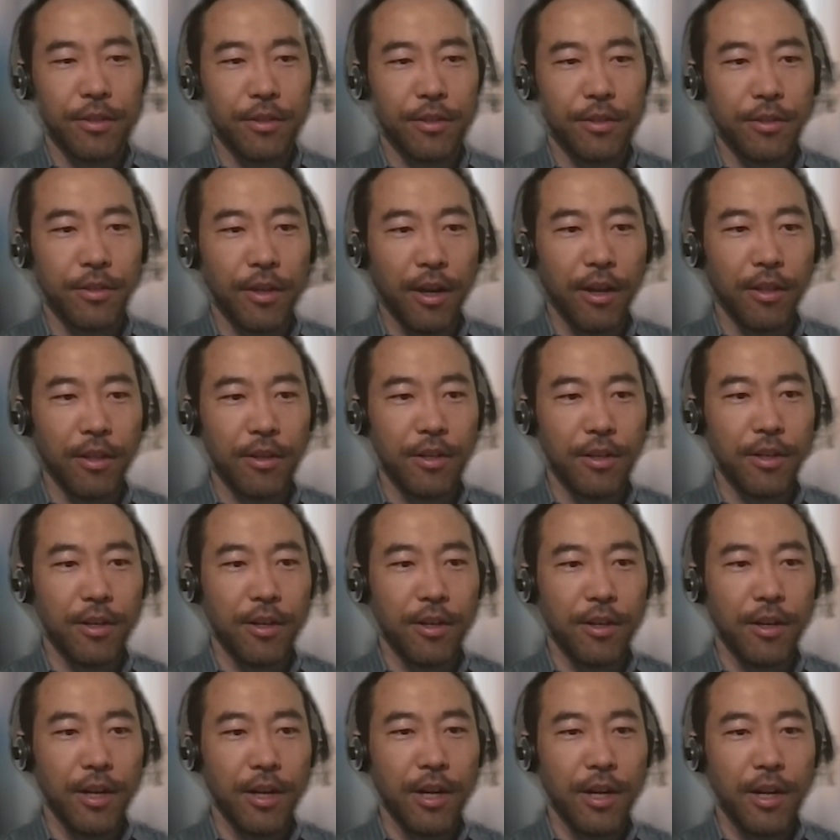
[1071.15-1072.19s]

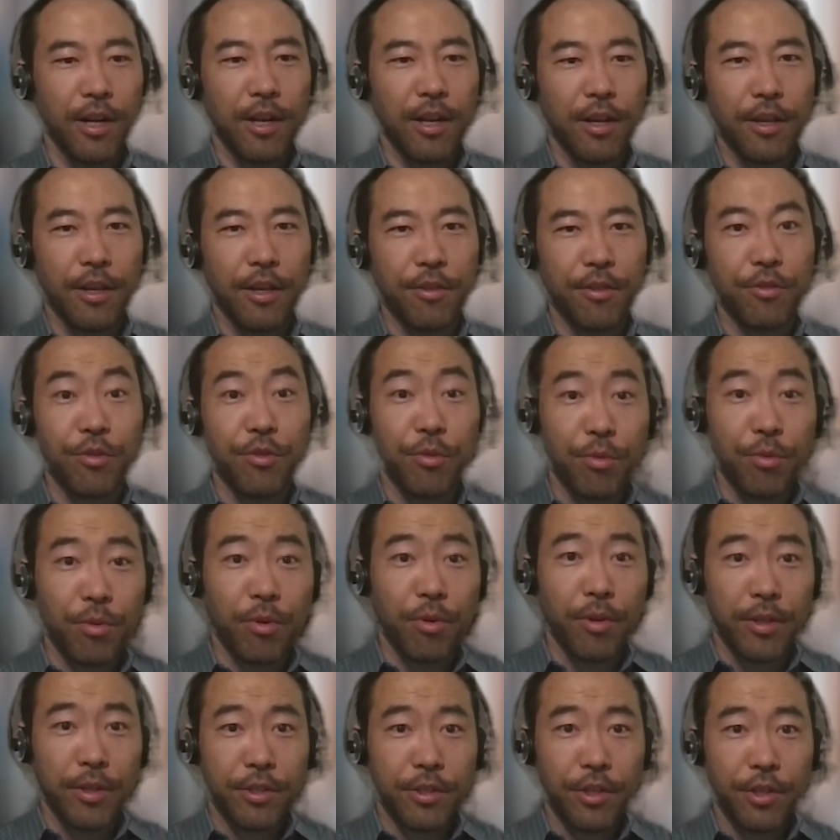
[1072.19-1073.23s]
dollar and euro
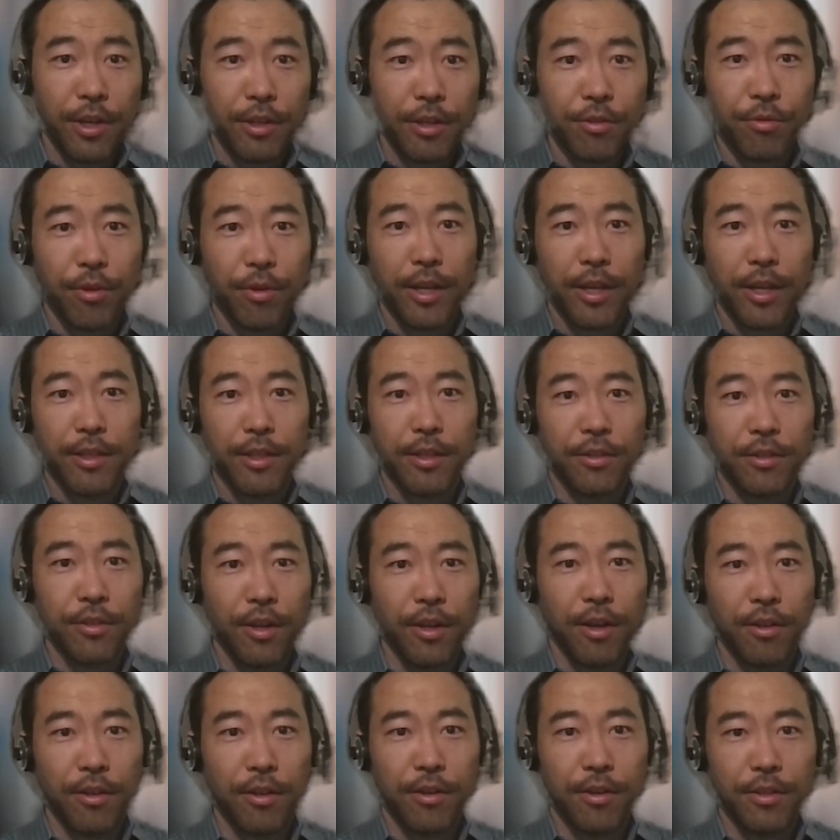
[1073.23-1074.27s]
exchange rate and
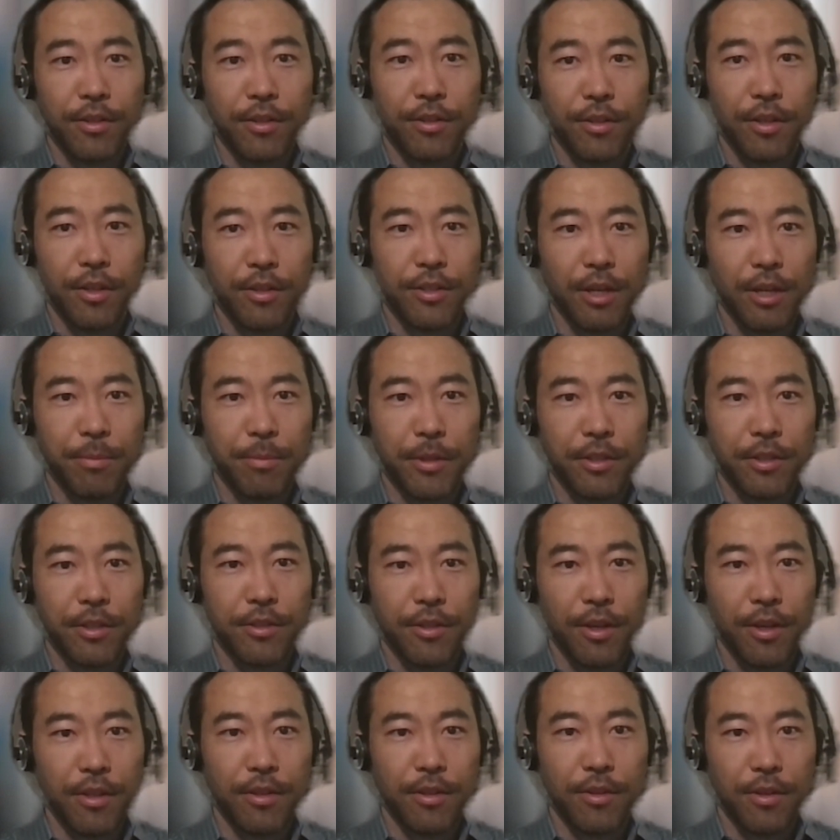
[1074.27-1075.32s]
dollar and Japanese
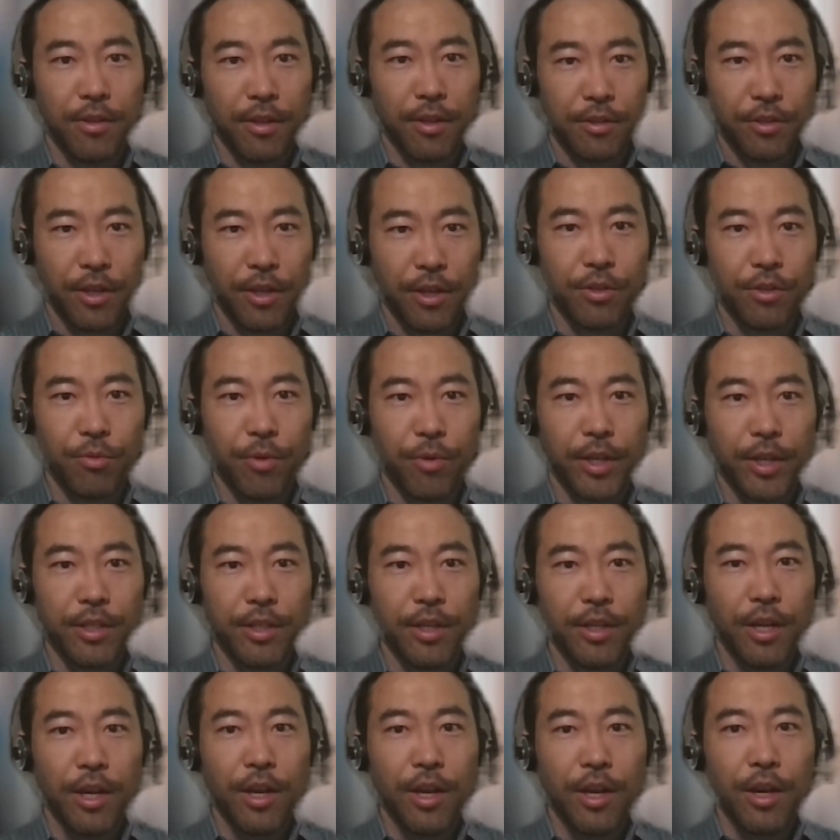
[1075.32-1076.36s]
yen exchange rate
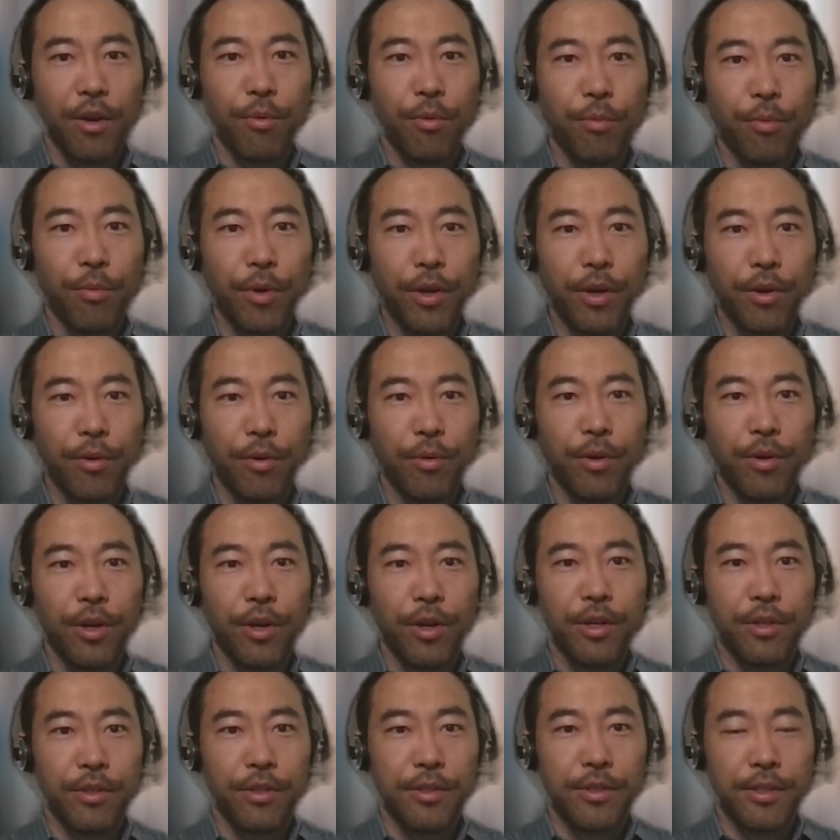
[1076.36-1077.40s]
will
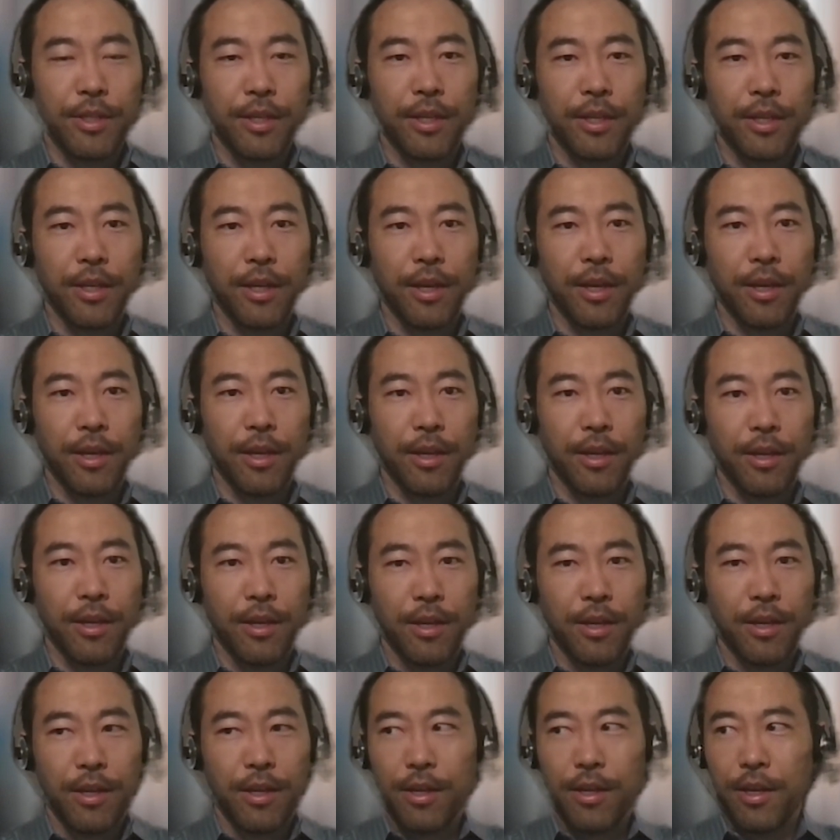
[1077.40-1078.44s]
see a
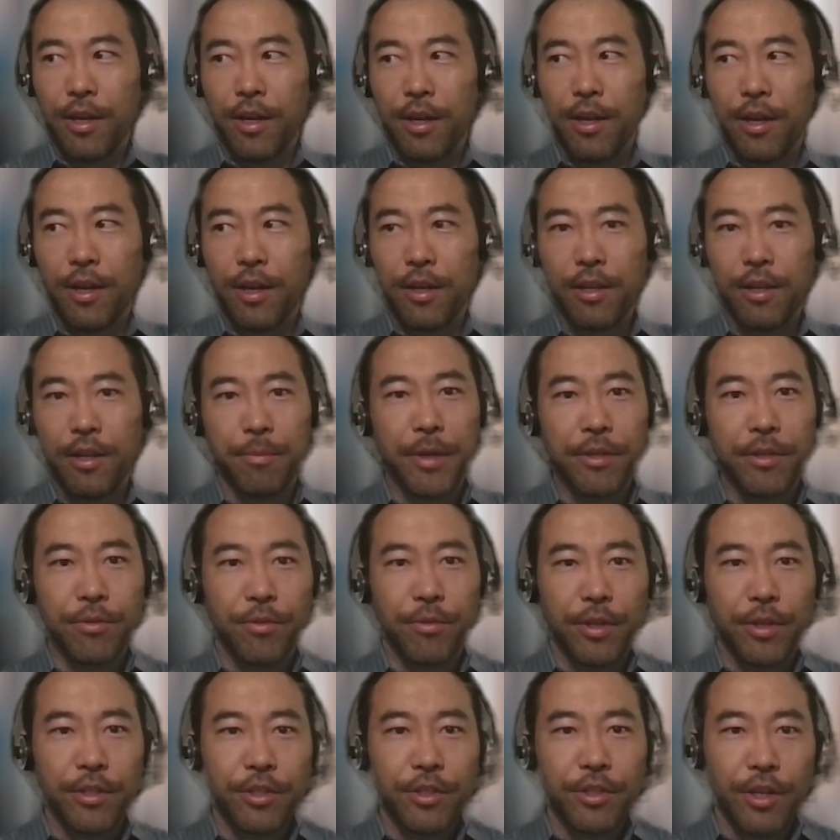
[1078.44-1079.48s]

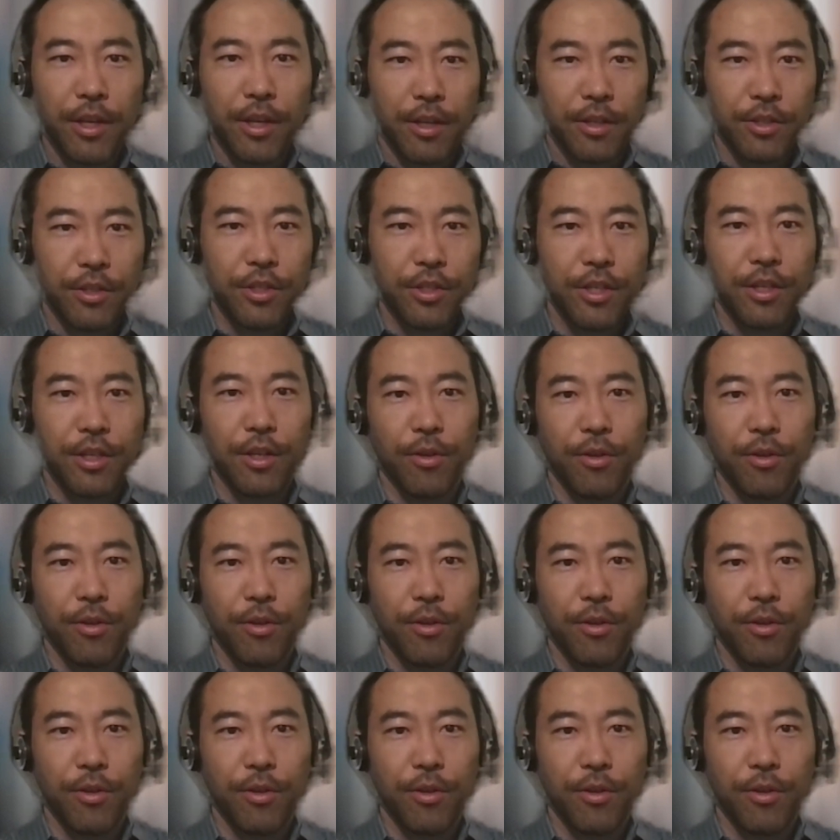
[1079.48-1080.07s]
commensurate change.